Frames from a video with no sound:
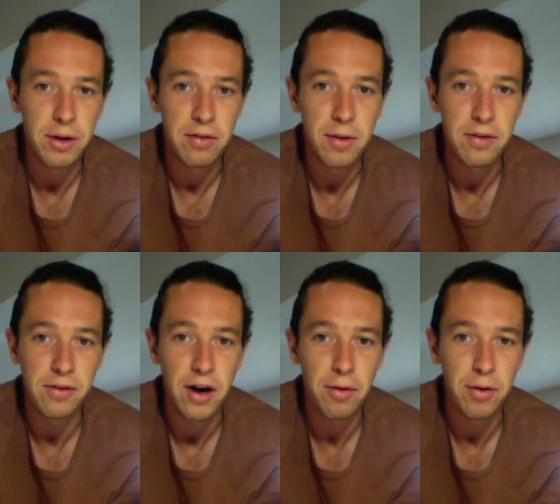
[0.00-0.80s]
to be
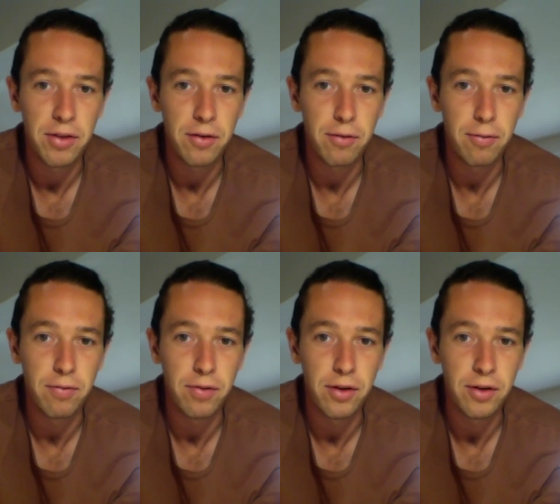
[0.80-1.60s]
desired with the
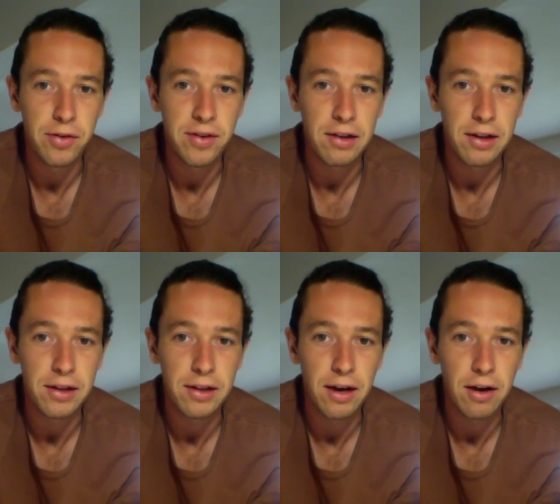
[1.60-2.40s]

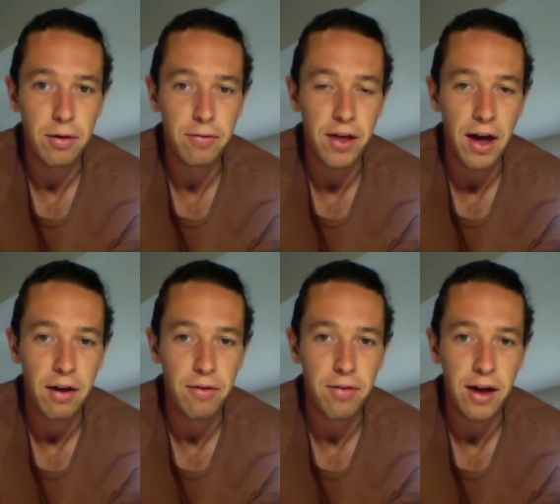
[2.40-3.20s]
settling there of
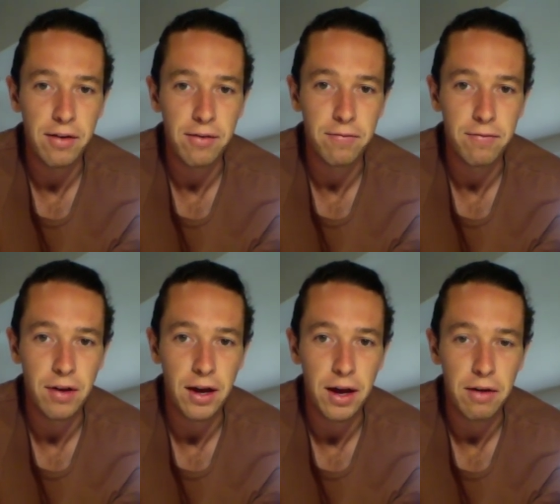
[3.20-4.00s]
that
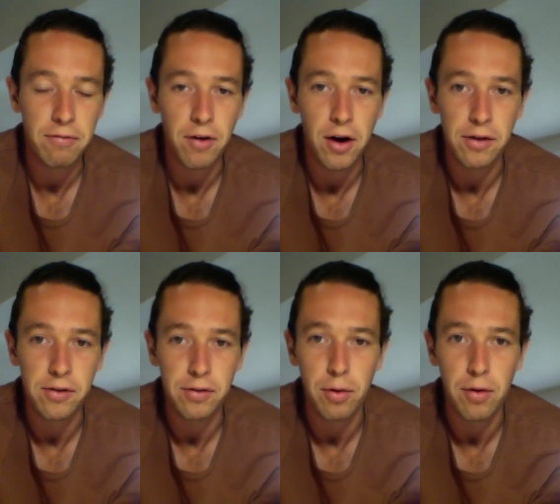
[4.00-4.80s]
finer
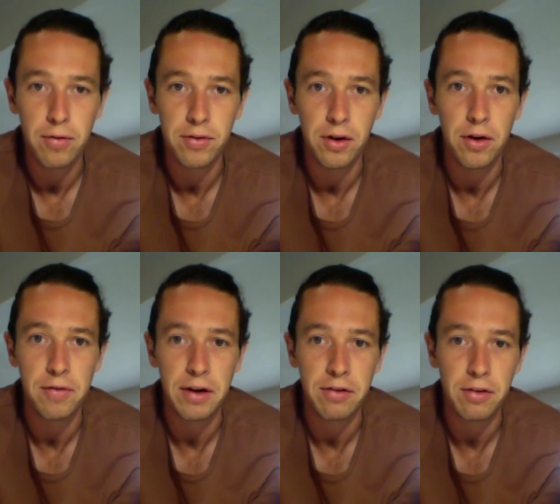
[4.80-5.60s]
swarf. So I've
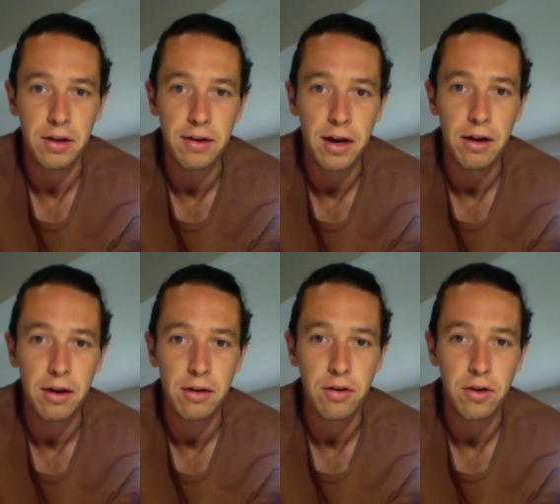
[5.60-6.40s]
actually done a
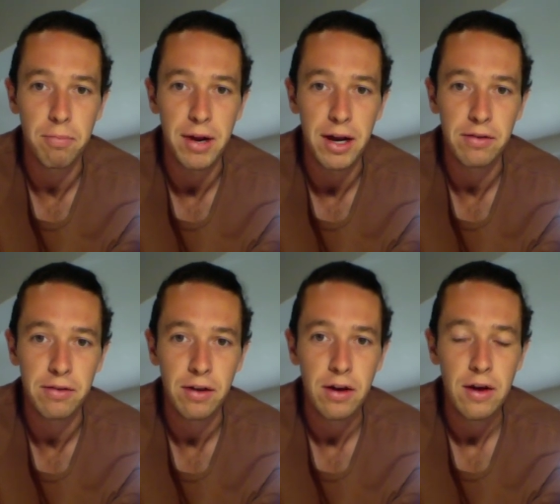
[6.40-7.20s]
new
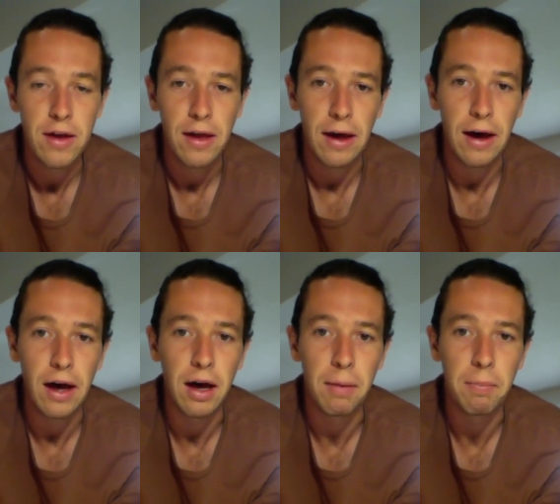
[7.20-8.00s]
mix
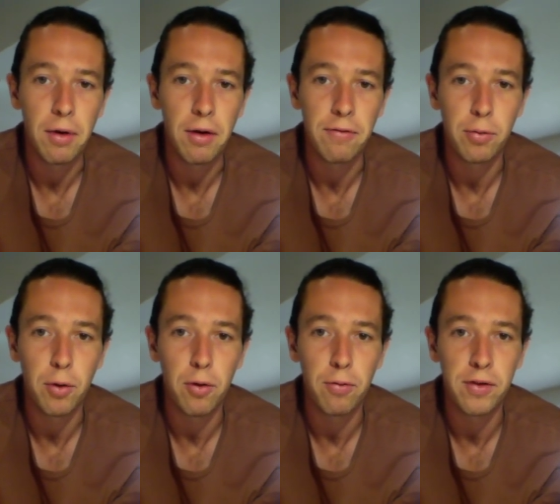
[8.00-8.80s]
of
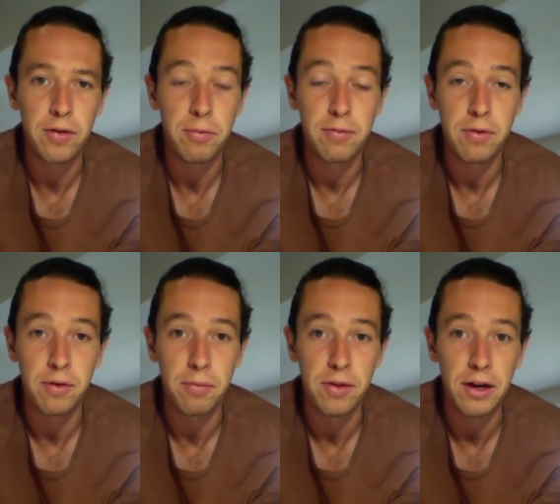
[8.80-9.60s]
swarf with
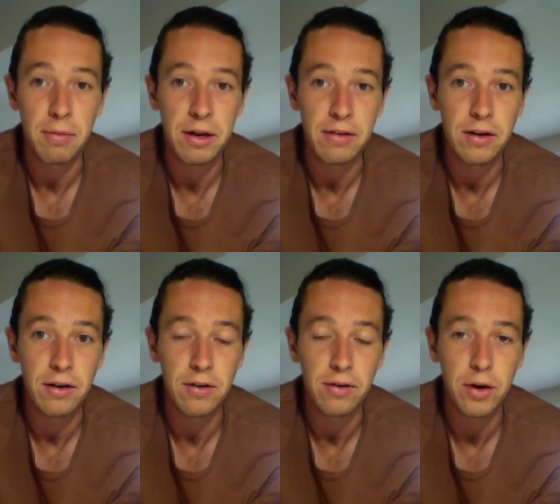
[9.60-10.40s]
some thicker bits in
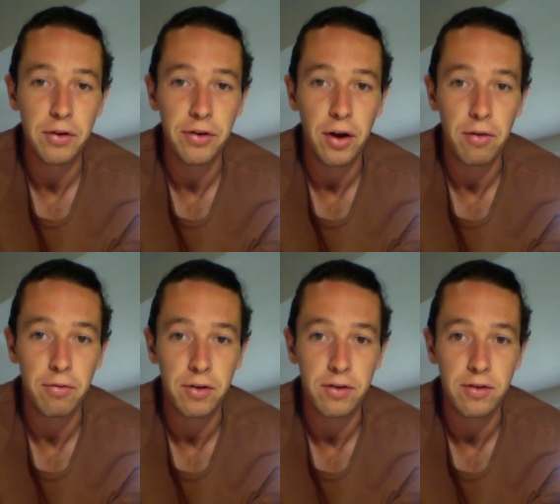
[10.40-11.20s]
it as well, to
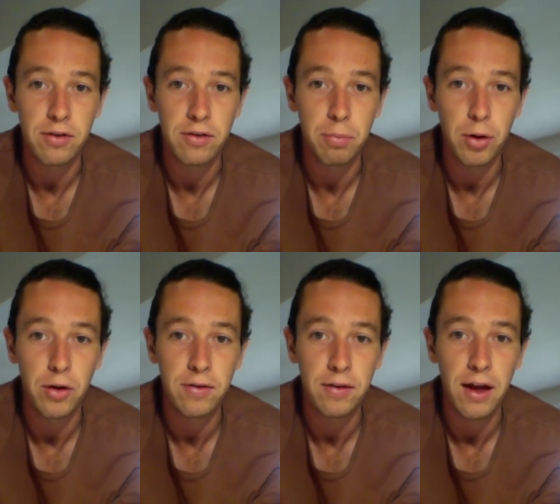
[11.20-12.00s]
hopefully just
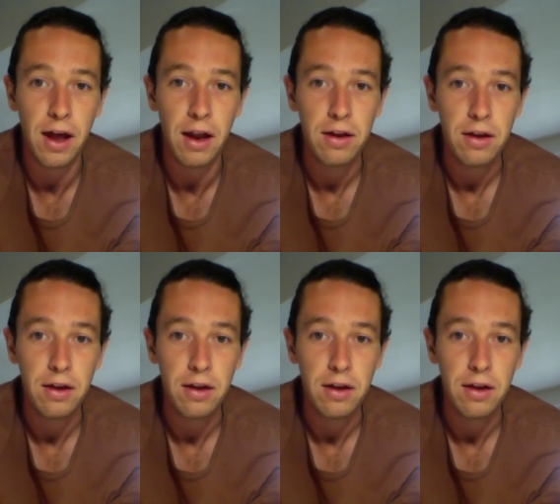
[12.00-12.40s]
disperse that